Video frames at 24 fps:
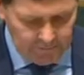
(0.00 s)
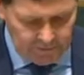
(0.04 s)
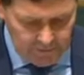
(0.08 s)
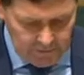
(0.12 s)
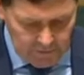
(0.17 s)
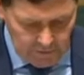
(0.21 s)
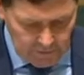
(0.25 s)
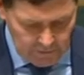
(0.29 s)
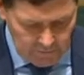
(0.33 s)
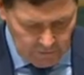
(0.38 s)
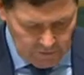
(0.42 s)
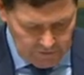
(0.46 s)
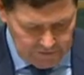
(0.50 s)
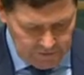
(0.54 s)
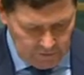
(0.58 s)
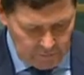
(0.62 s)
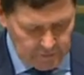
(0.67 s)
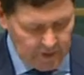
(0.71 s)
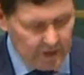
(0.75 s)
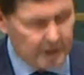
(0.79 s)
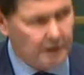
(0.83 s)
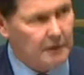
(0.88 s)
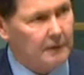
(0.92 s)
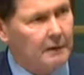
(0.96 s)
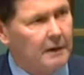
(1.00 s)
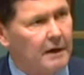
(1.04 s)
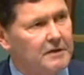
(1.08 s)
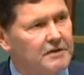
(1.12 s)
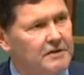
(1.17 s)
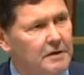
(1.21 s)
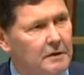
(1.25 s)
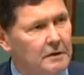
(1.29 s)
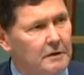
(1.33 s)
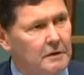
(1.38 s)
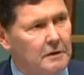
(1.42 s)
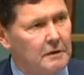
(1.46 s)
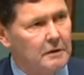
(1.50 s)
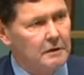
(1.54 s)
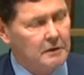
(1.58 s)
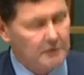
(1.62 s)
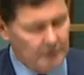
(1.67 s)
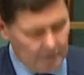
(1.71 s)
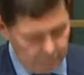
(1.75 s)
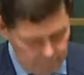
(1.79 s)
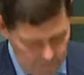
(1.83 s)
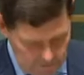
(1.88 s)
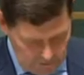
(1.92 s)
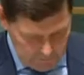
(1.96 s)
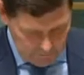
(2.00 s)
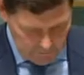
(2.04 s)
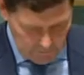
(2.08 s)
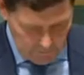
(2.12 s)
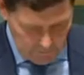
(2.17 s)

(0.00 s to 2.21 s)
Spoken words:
to the Universal Declaration of Human